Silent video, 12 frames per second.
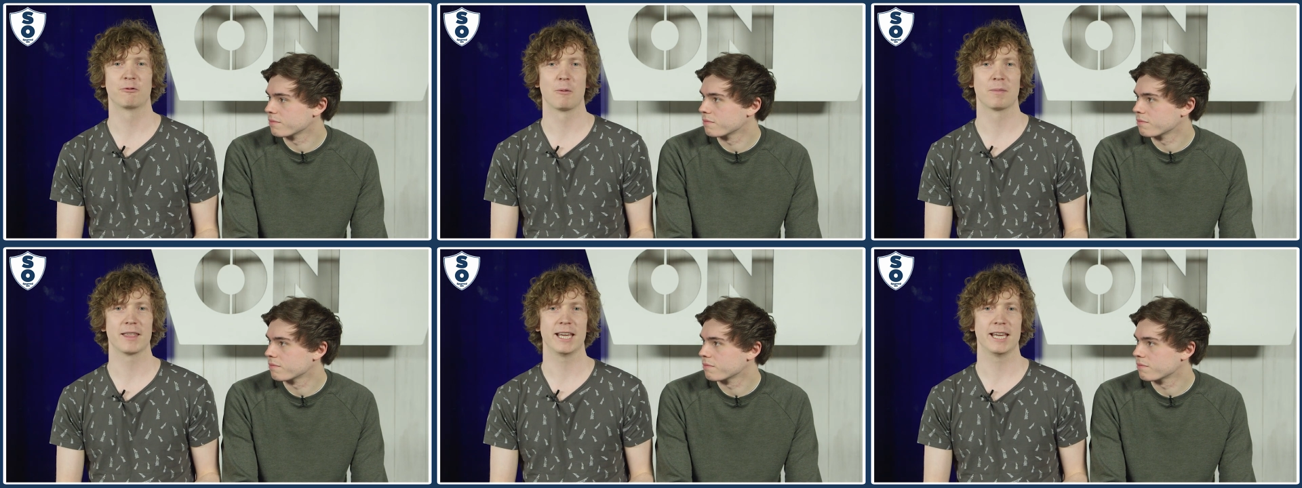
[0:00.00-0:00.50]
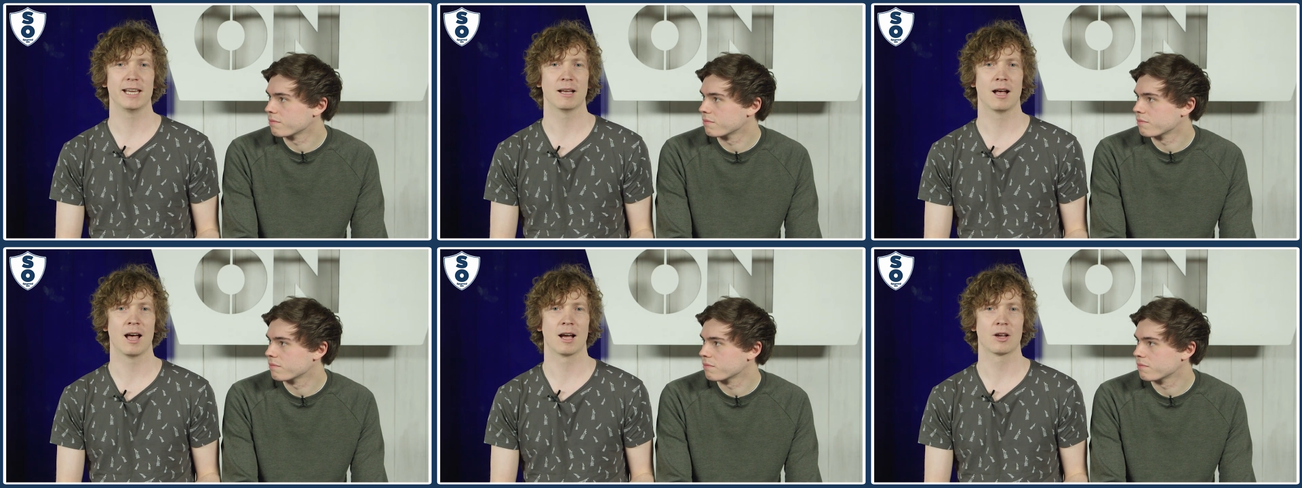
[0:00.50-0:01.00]
Speaker 1: from the
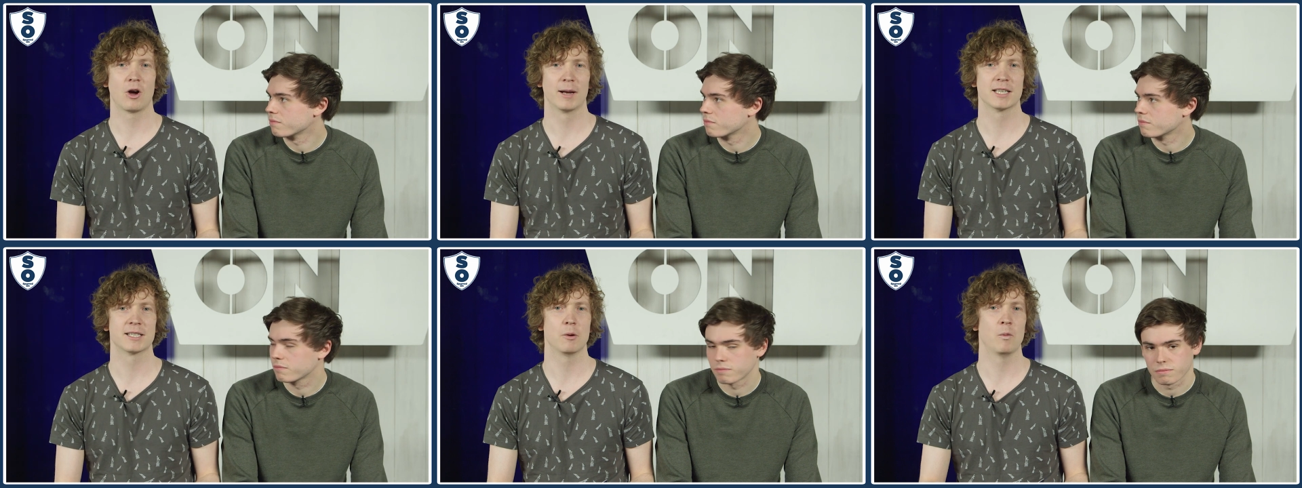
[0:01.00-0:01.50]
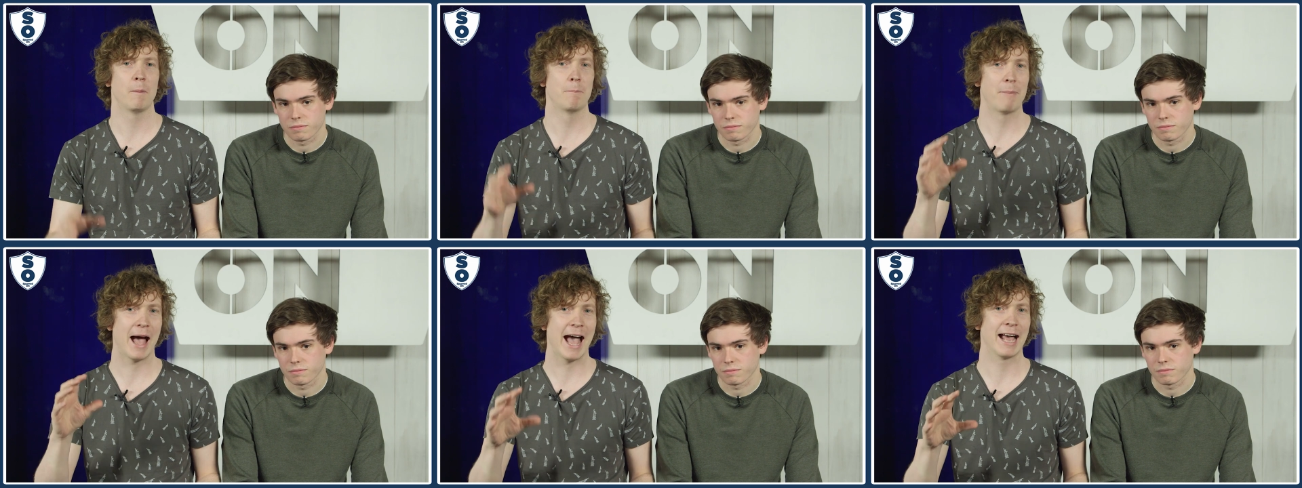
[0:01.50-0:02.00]
uh, comments that were
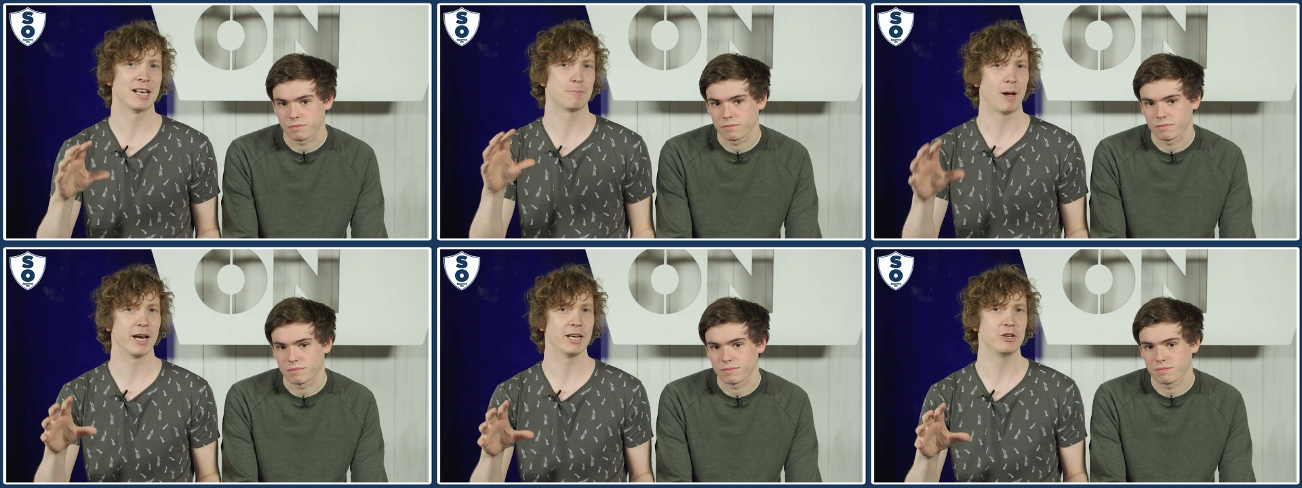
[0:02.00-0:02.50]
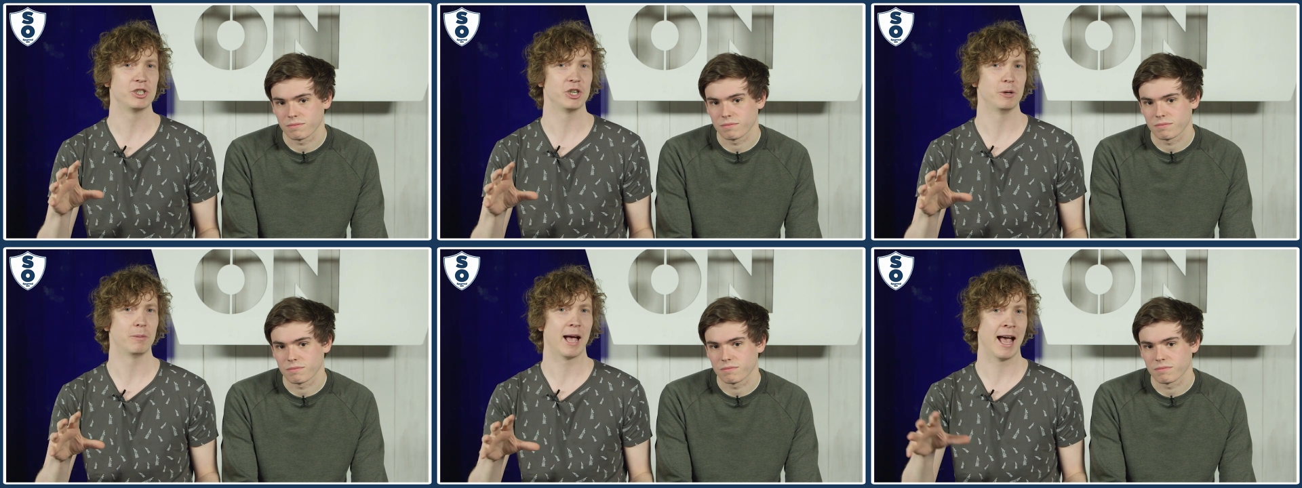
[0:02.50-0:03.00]
banned by
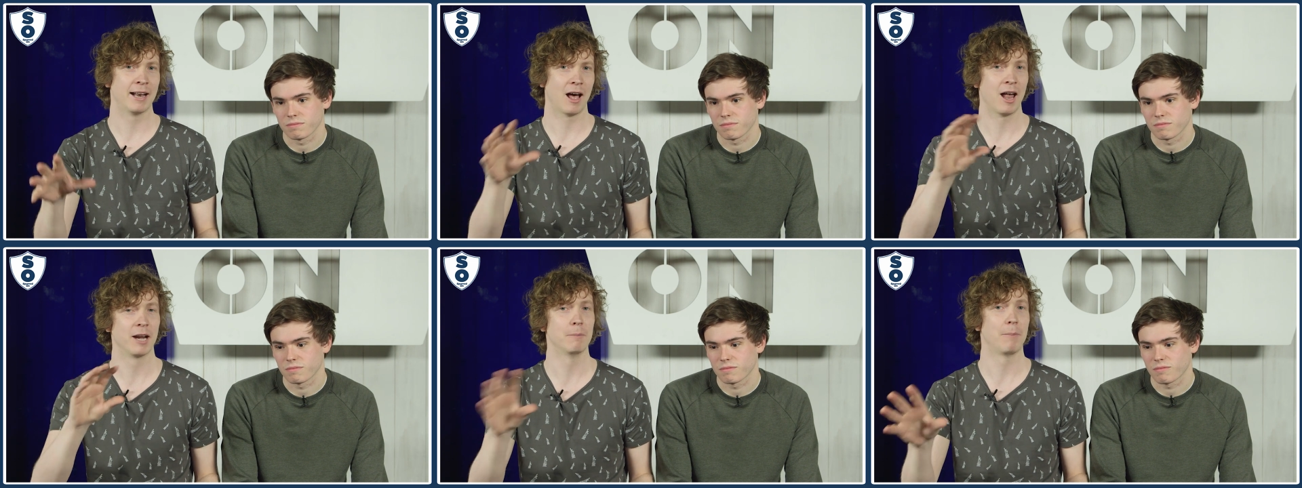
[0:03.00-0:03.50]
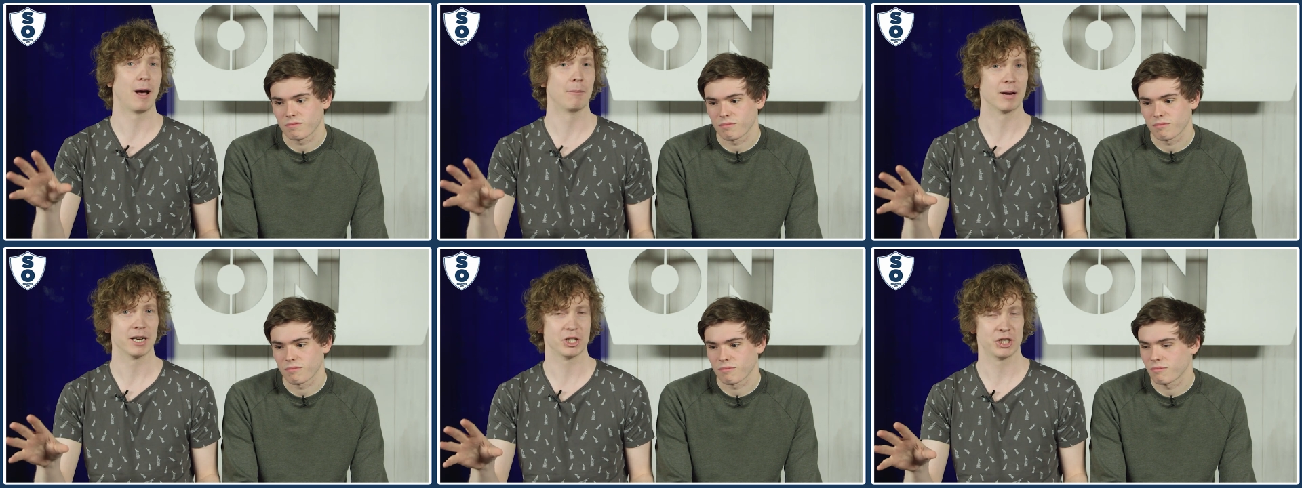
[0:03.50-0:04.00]
YouTube and
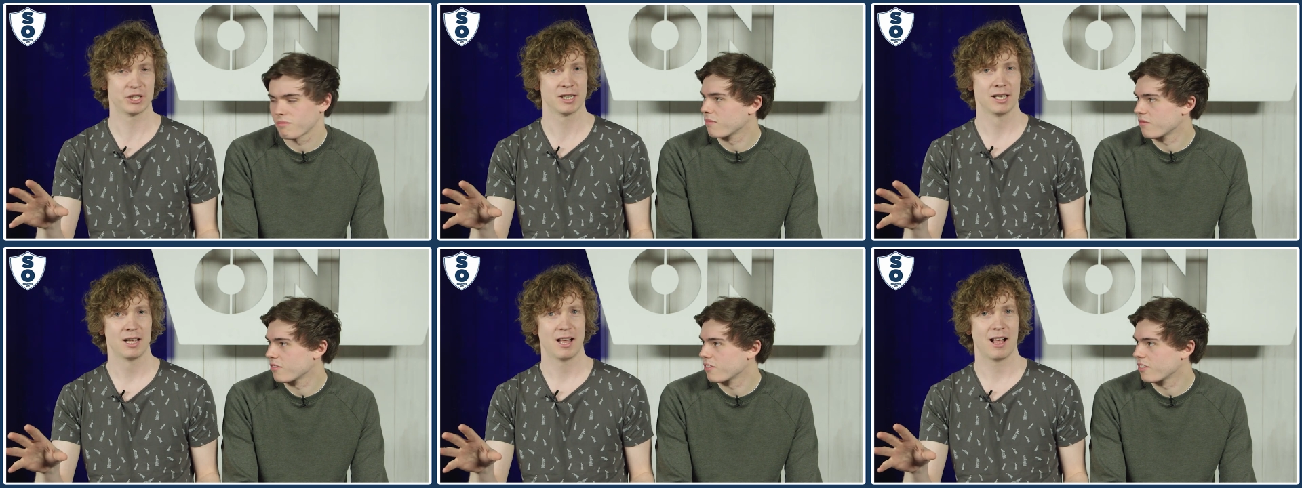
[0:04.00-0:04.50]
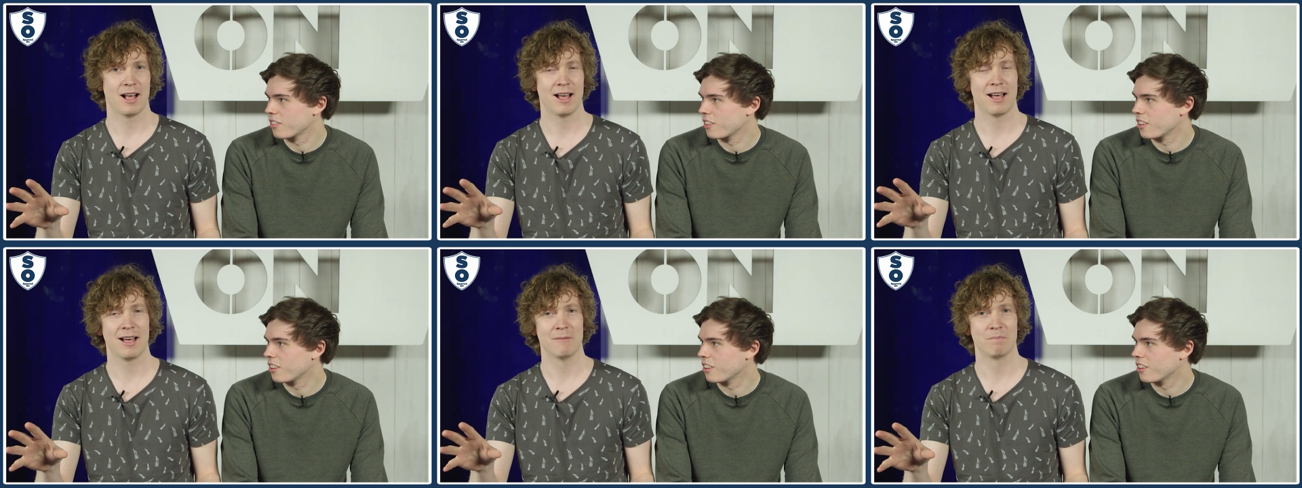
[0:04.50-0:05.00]
unpublished.
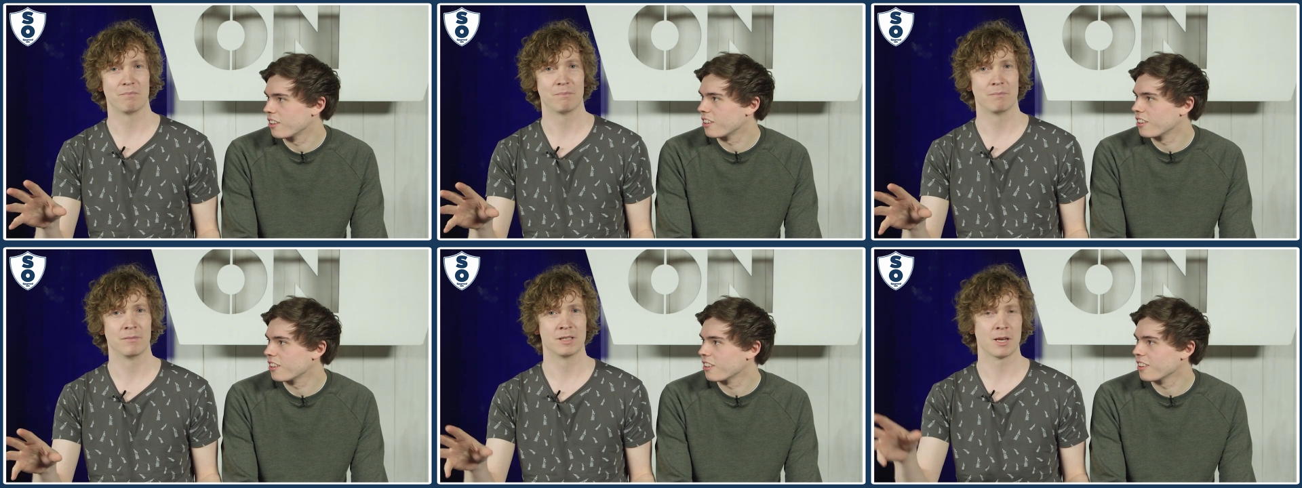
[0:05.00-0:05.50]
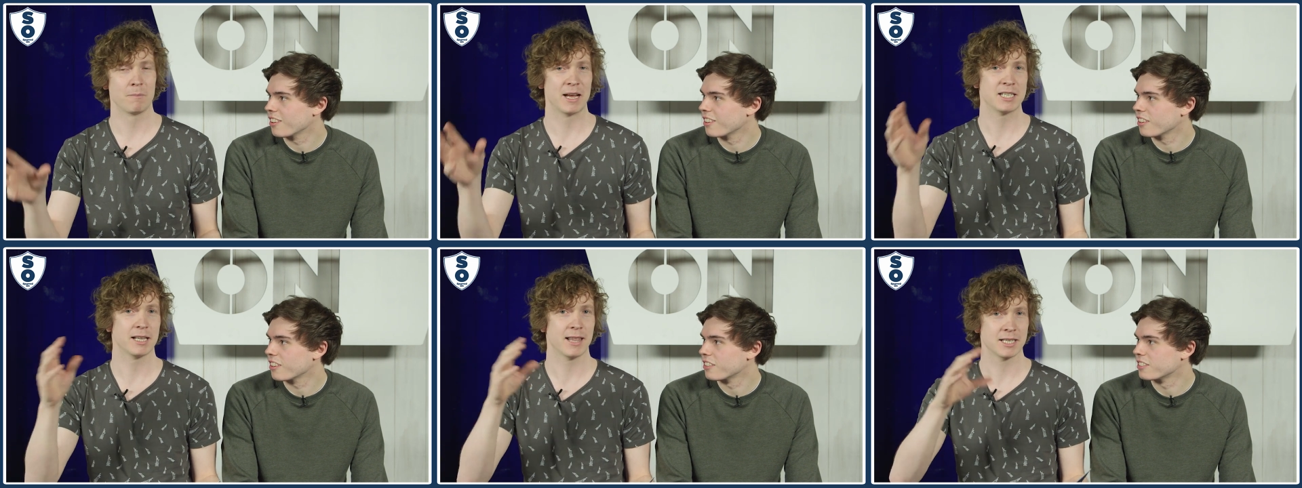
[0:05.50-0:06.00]
Um, so
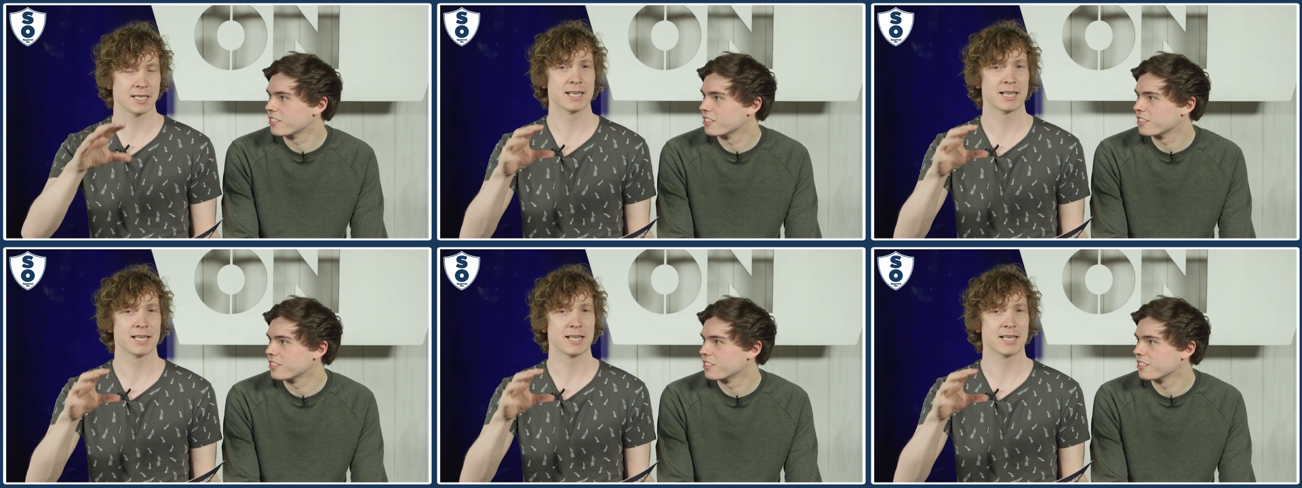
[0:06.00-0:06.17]
basically, there's a